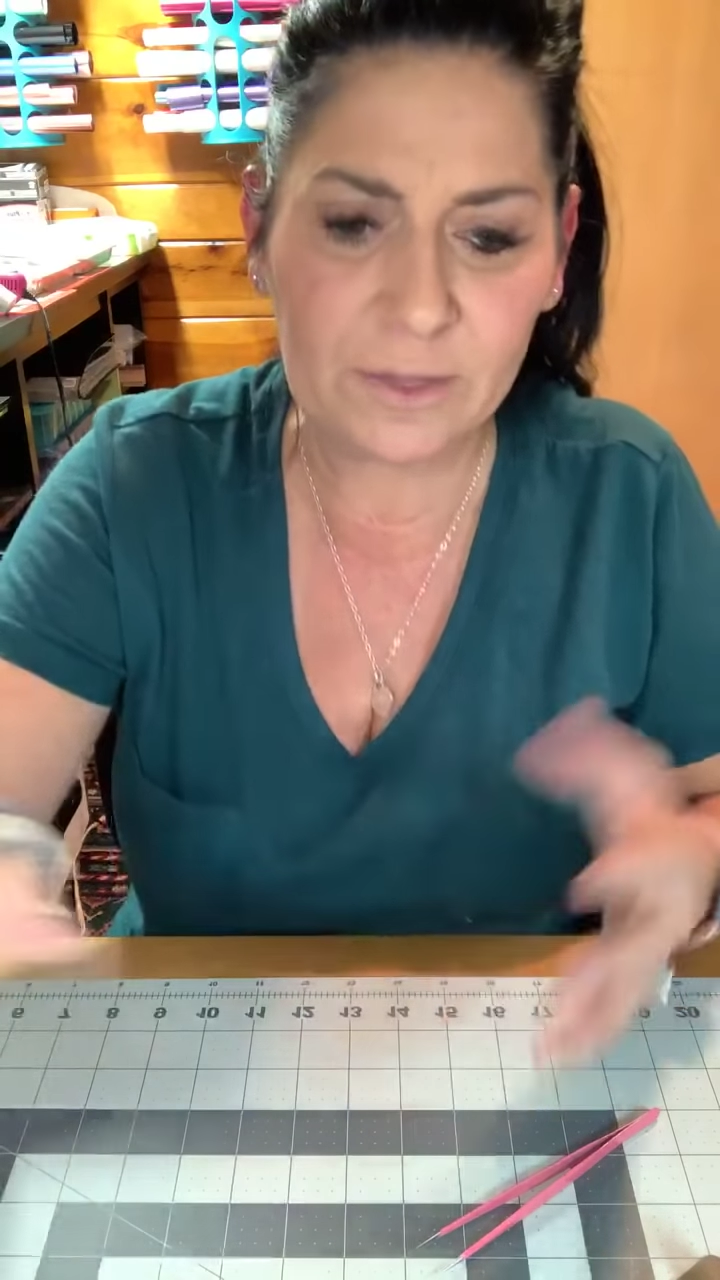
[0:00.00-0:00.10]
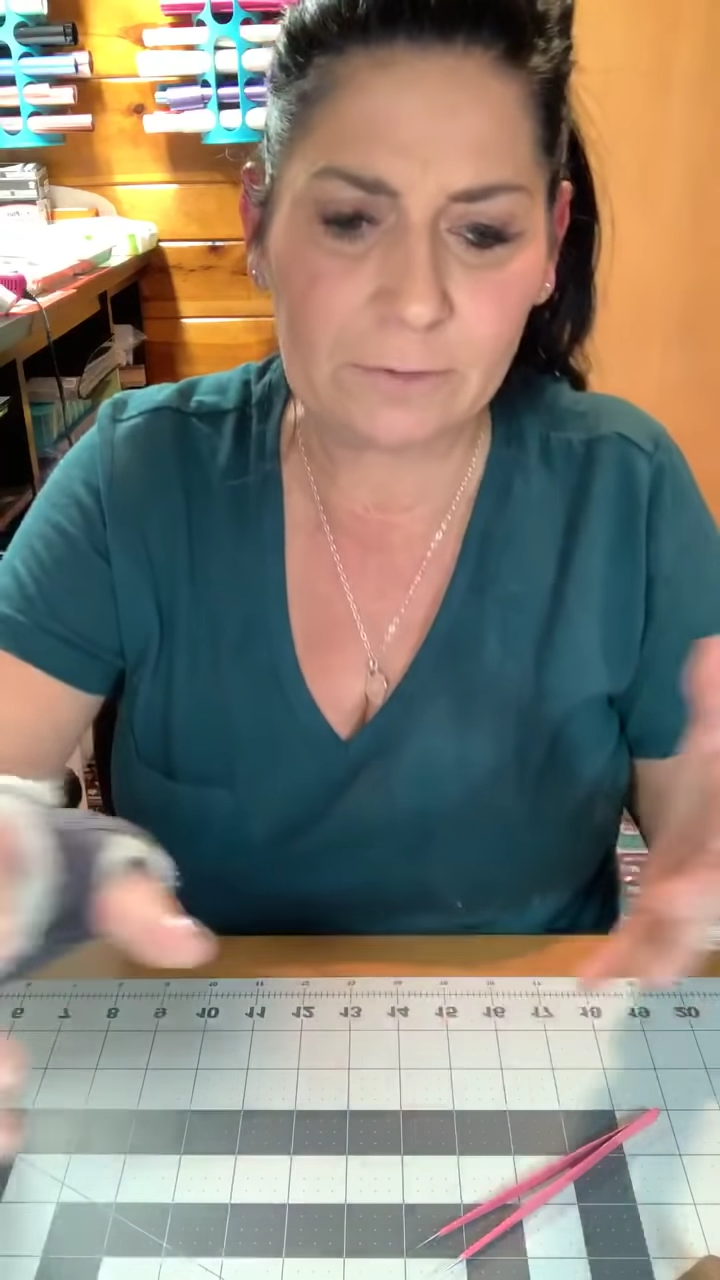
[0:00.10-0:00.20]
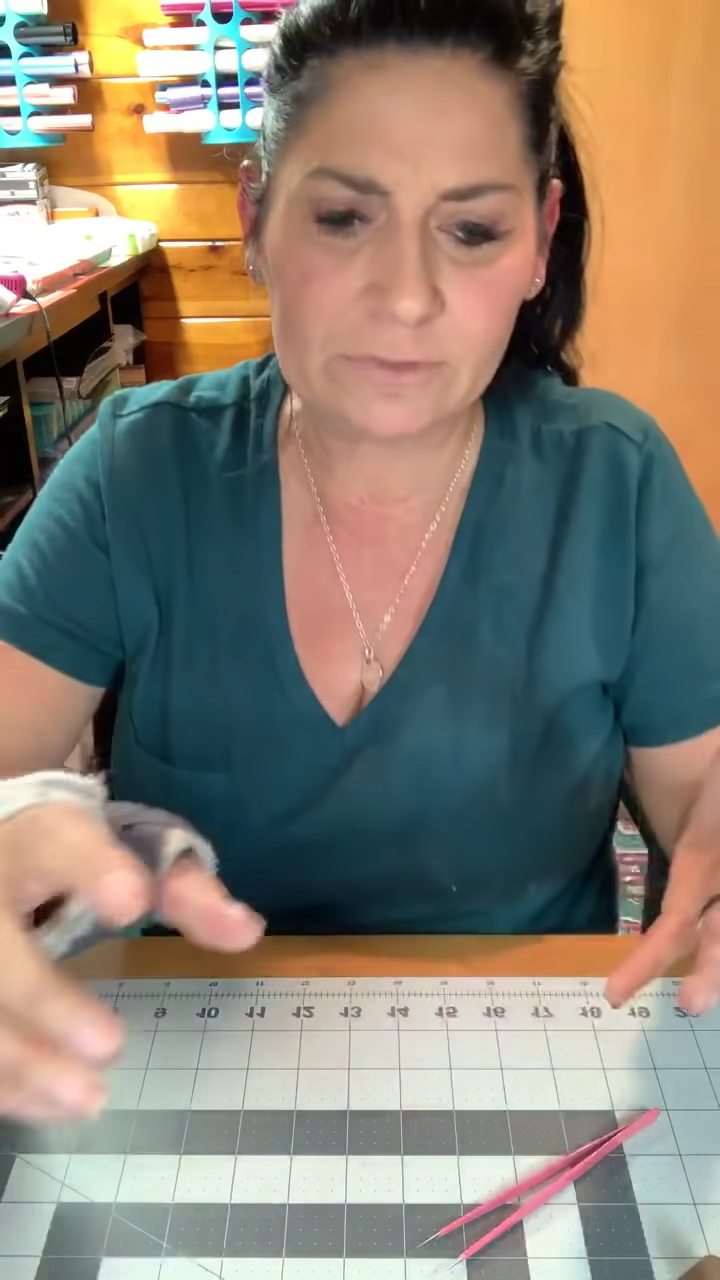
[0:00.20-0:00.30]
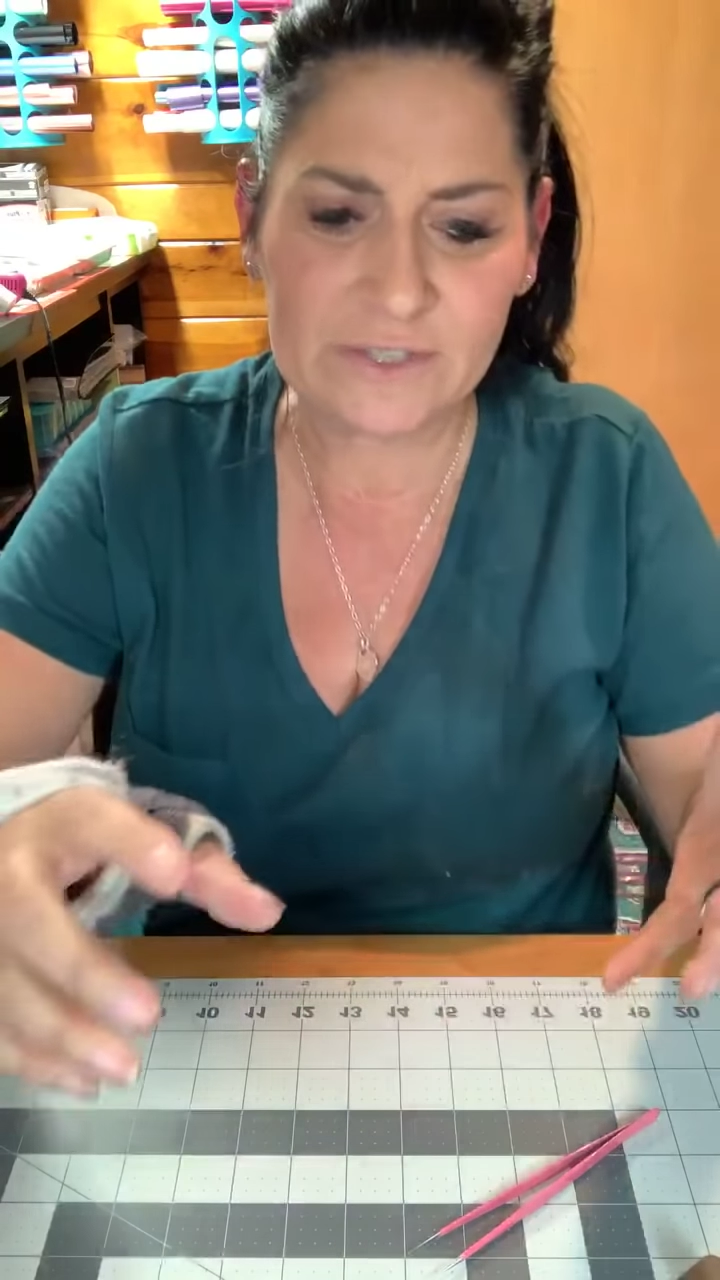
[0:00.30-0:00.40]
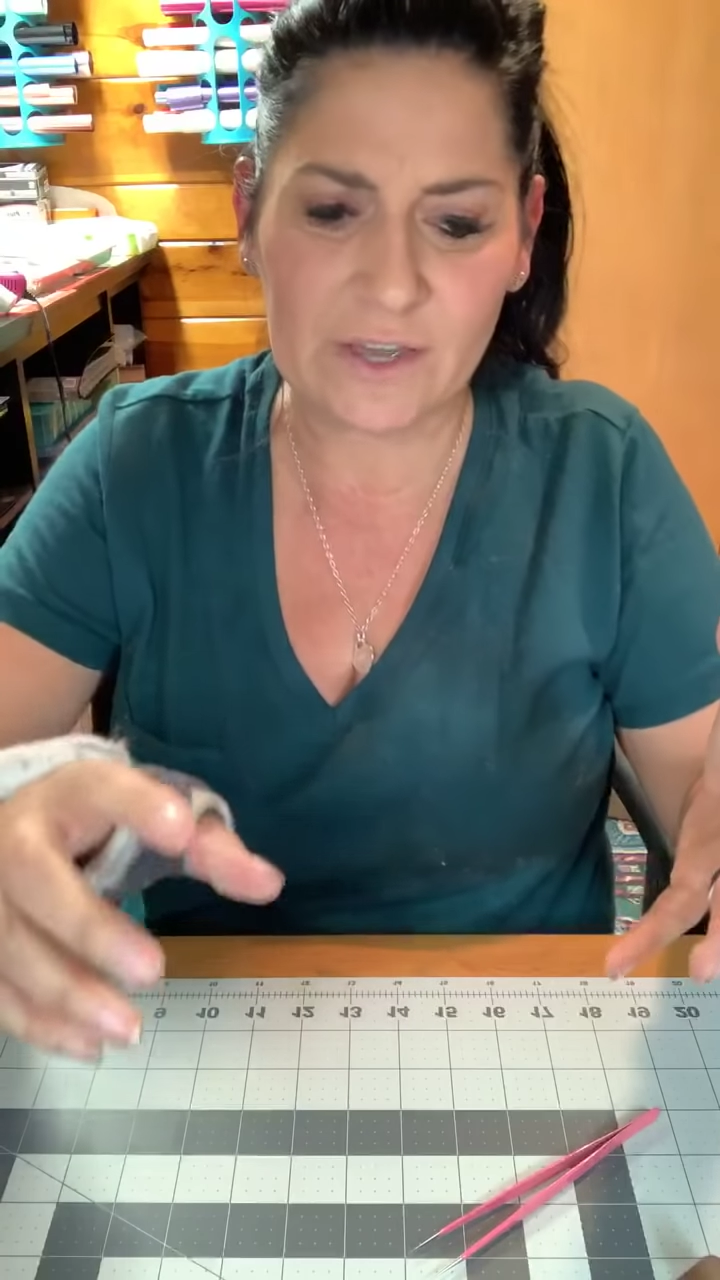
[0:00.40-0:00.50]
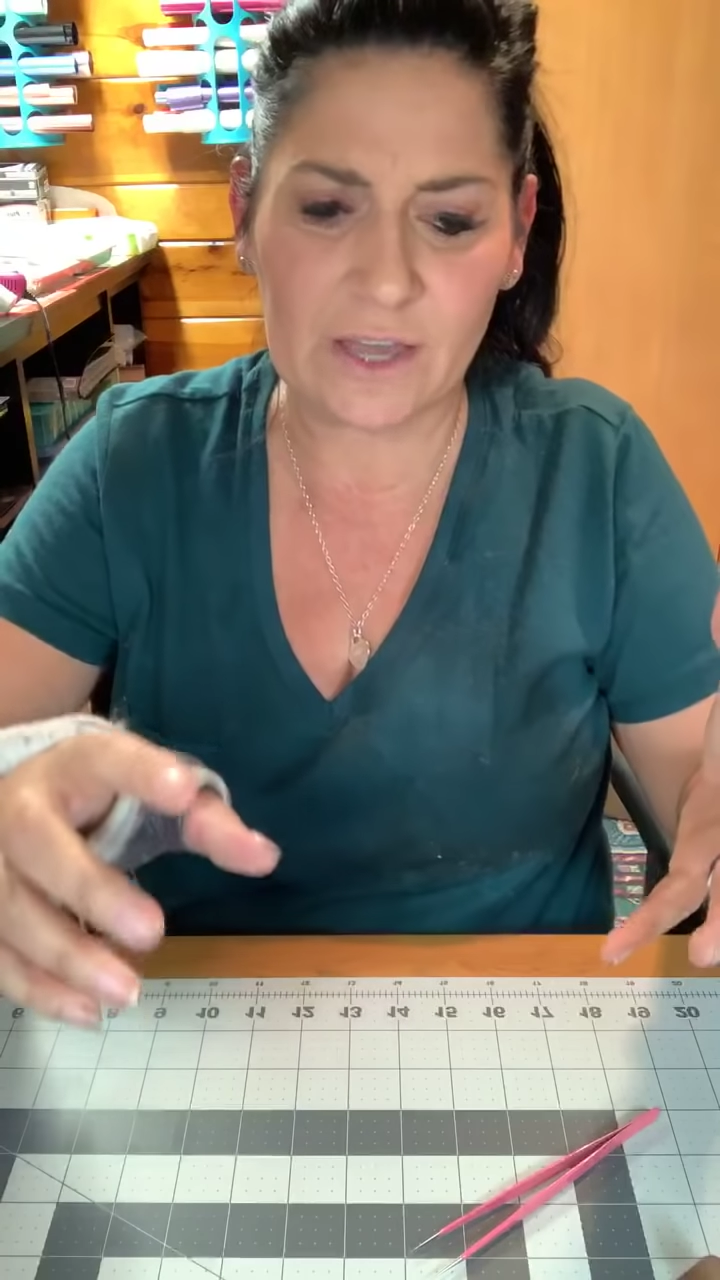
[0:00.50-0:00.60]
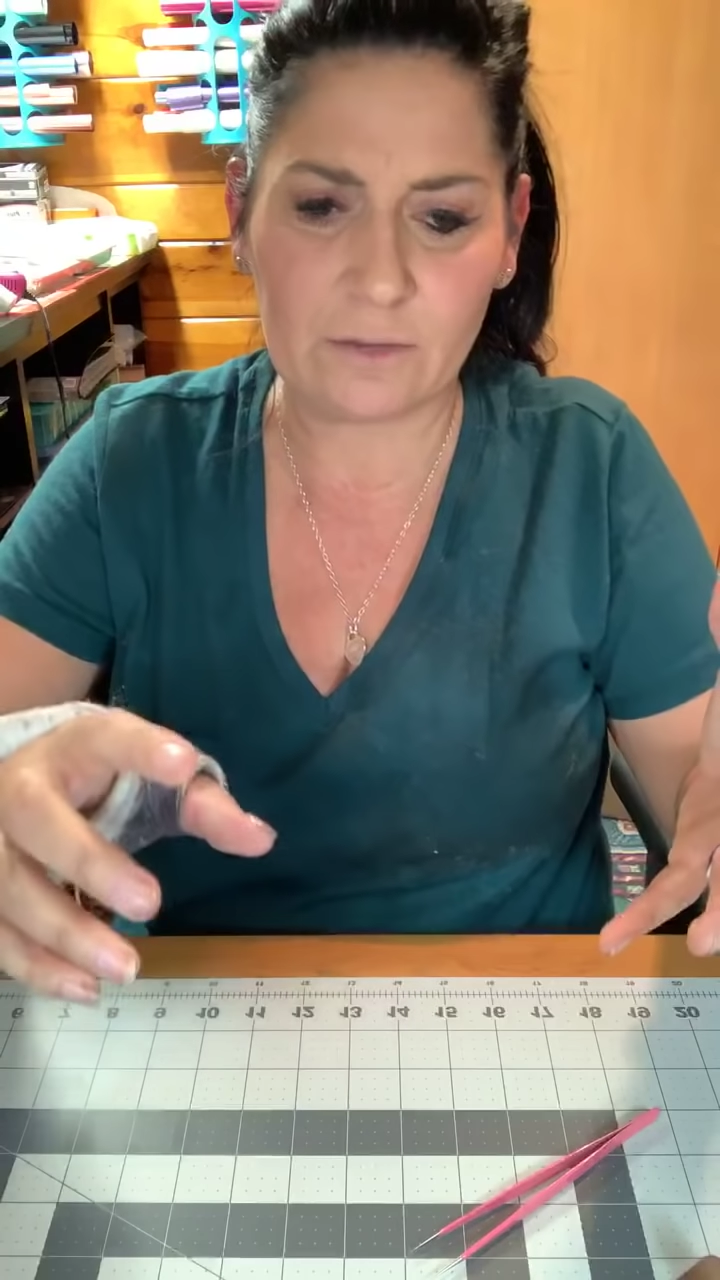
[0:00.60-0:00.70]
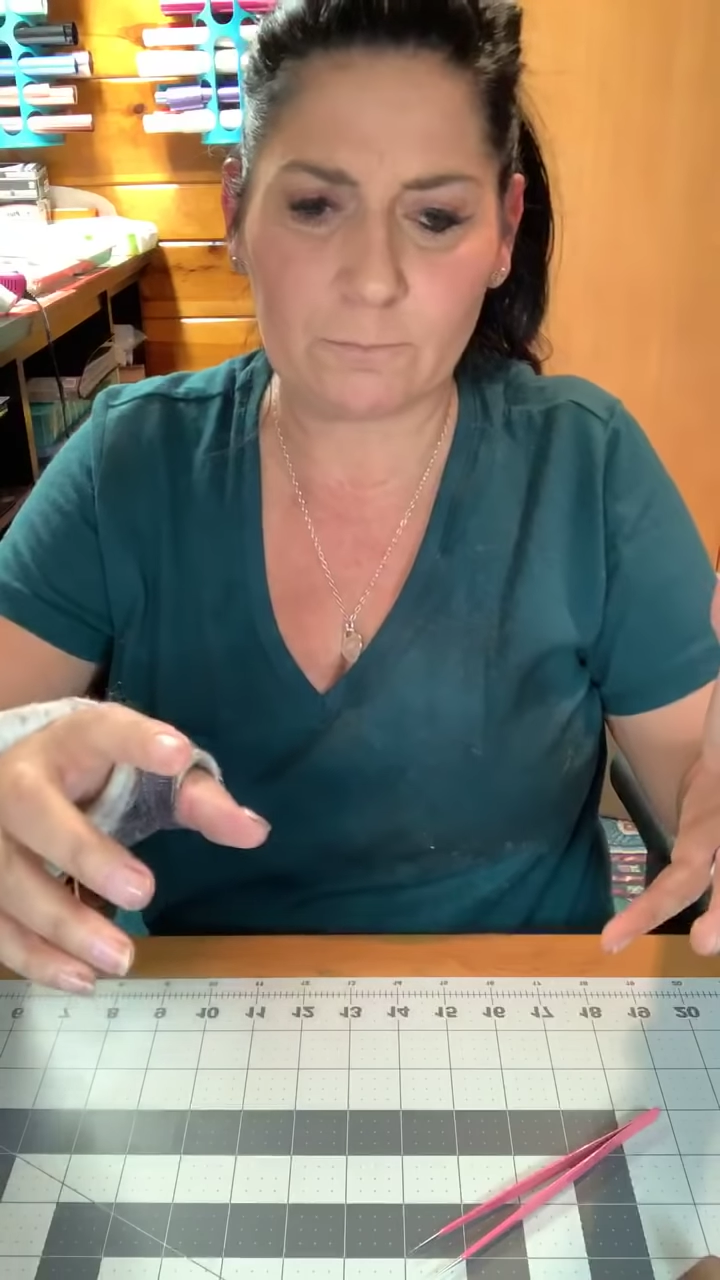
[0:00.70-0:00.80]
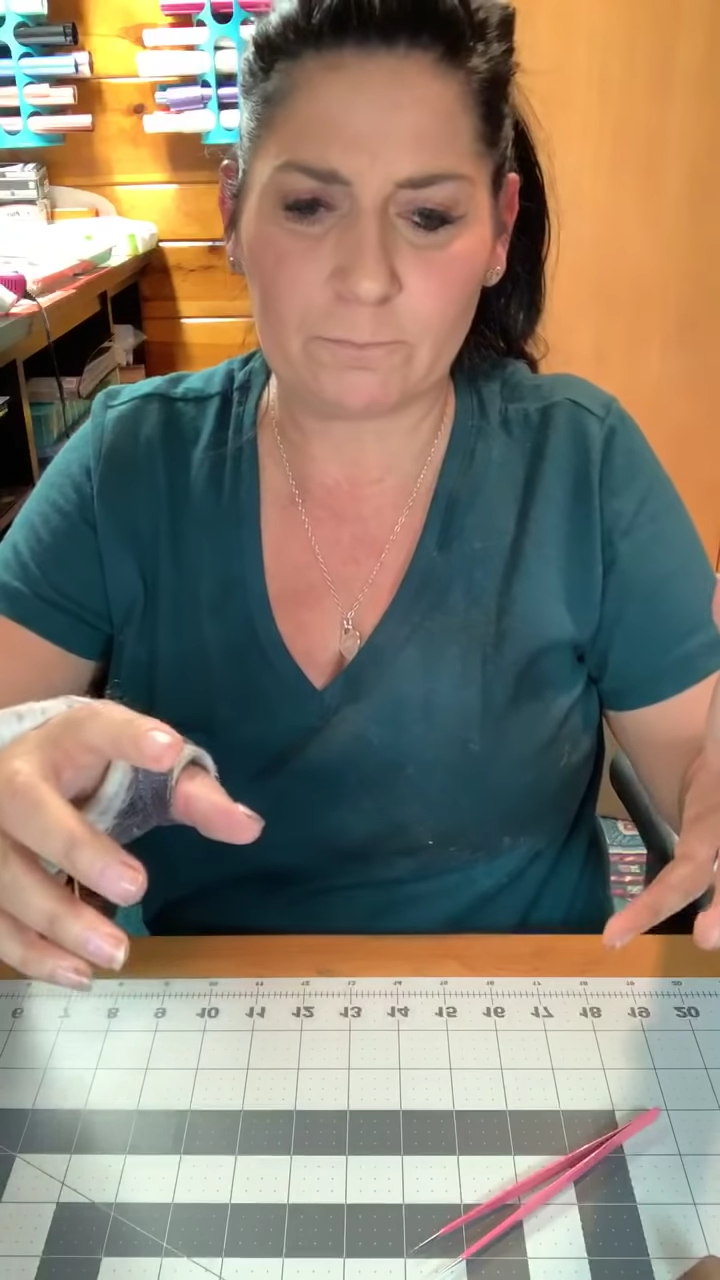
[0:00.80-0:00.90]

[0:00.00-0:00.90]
able to kind of